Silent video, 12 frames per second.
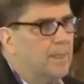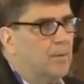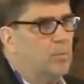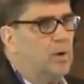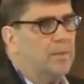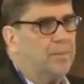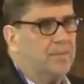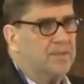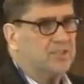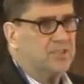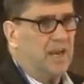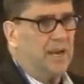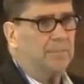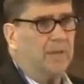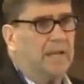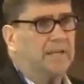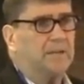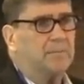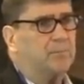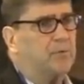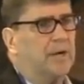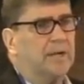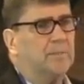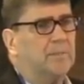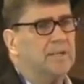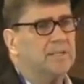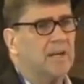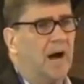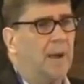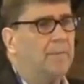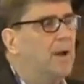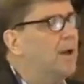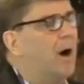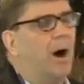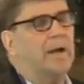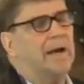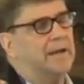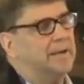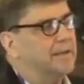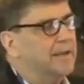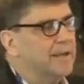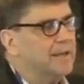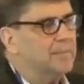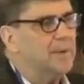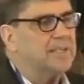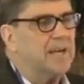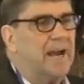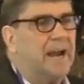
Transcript: with the same Lightning Print in the meantime. Oh yeah, in the meantime,